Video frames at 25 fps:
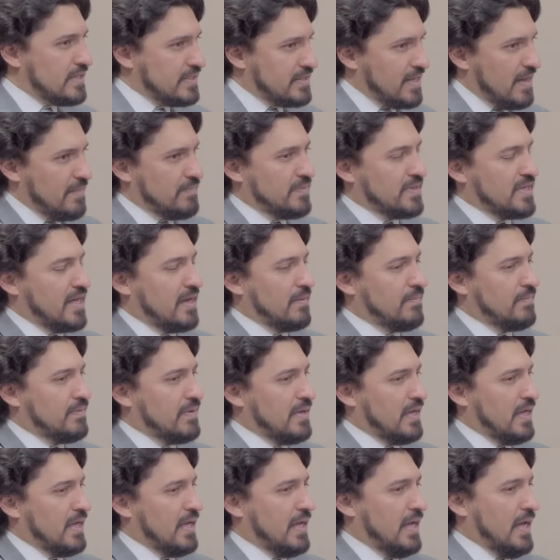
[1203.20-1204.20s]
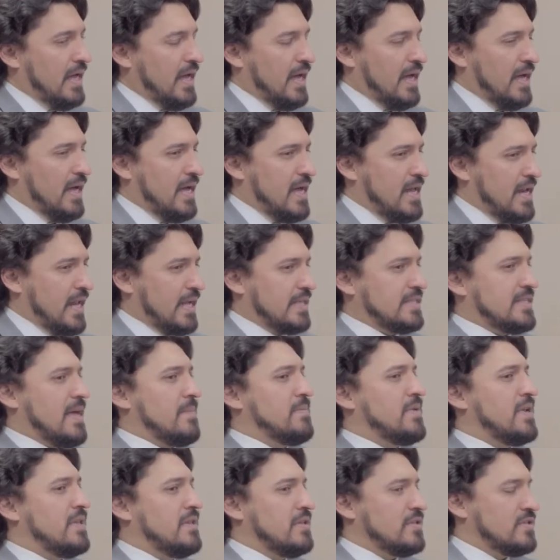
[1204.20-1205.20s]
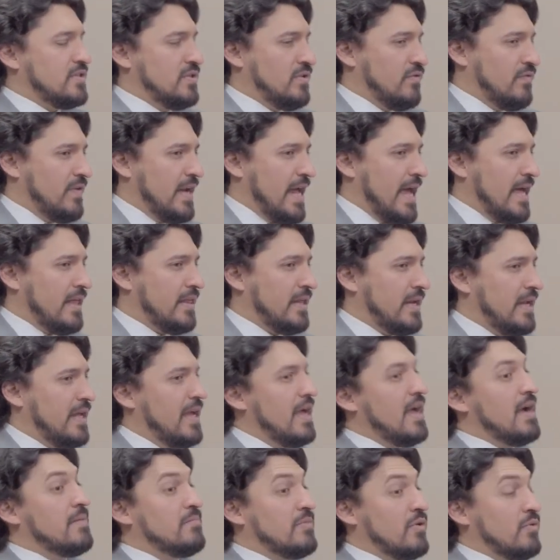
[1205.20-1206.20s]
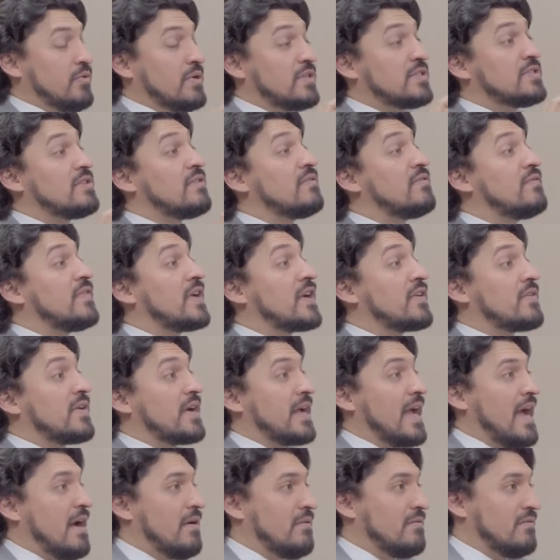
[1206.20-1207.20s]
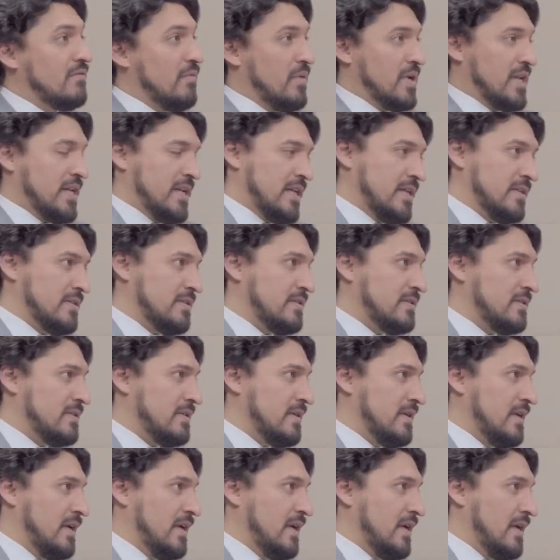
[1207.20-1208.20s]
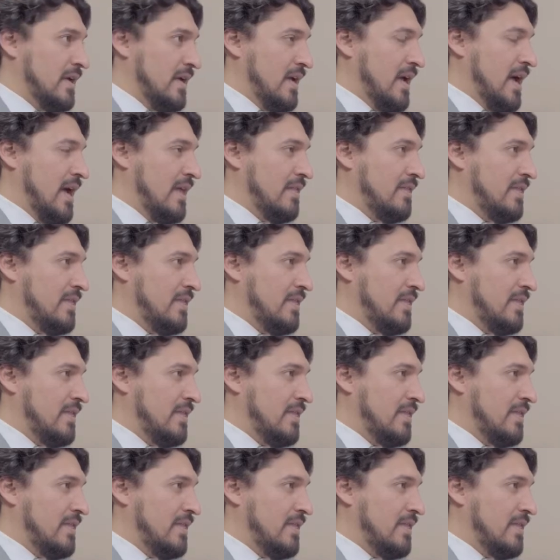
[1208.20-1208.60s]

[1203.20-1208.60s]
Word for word: stepped up uh, and accepted this new reality, but we're still figuring out what it is. Okay. I